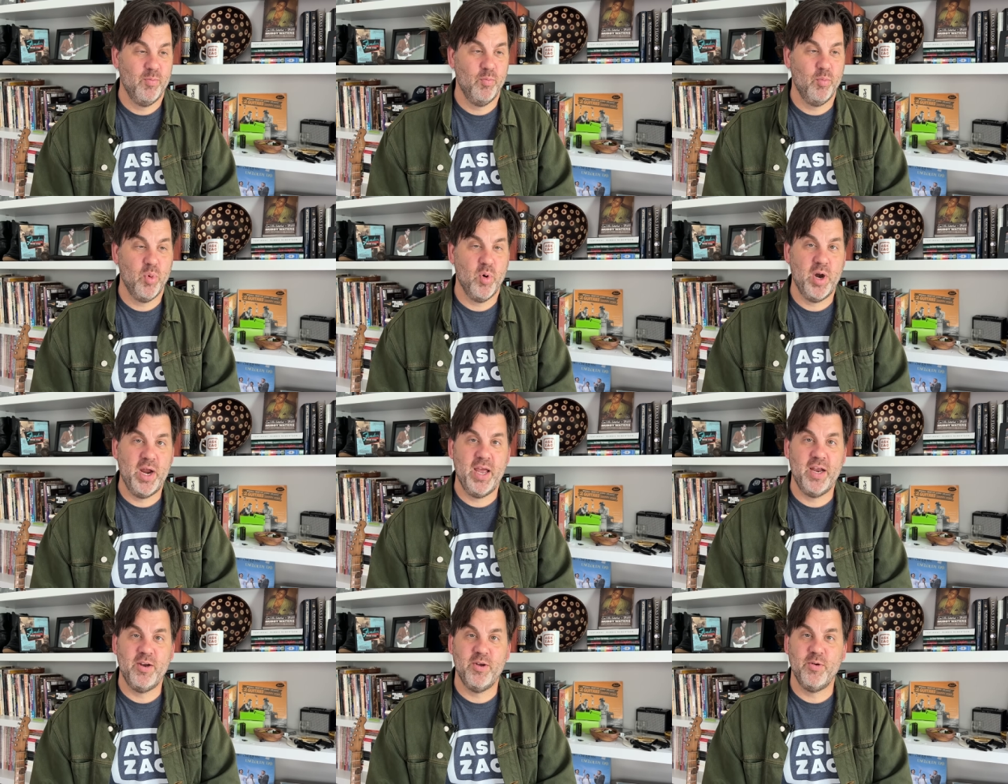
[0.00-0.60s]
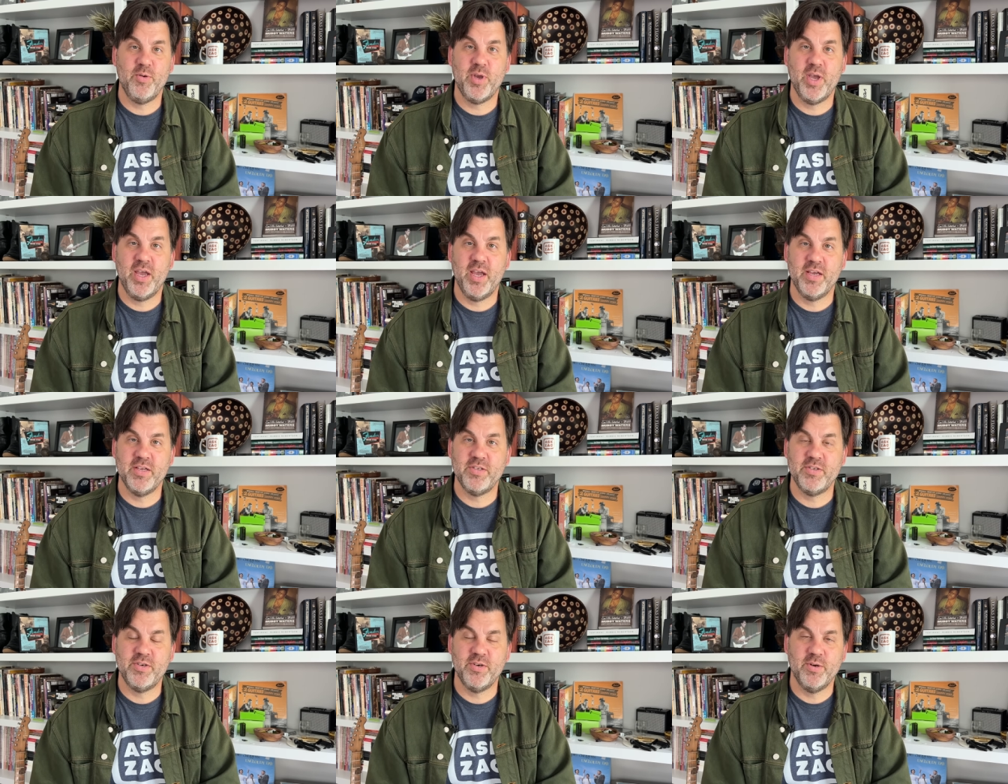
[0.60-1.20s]

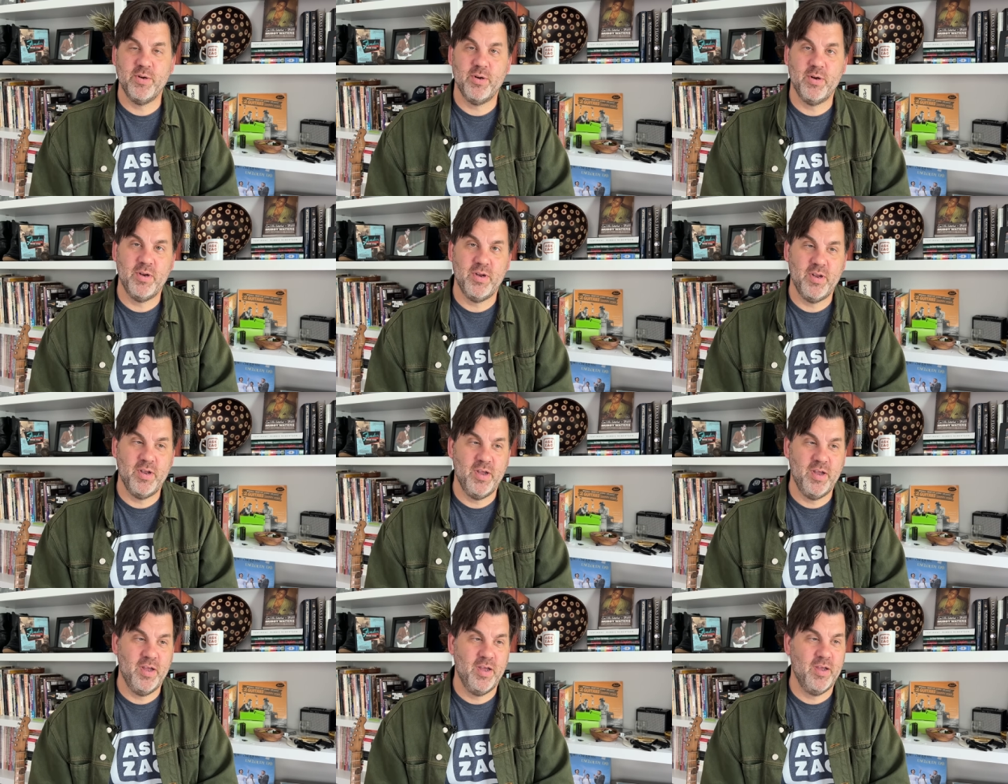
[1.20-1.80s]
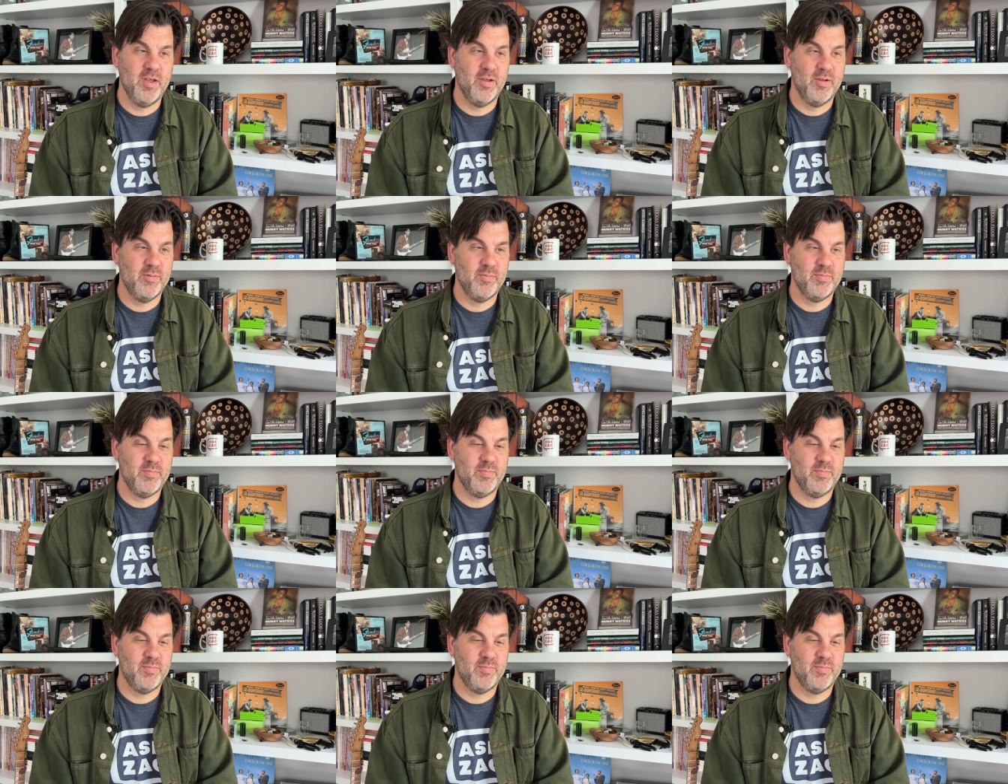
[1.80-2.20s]
Bradocaster, uh,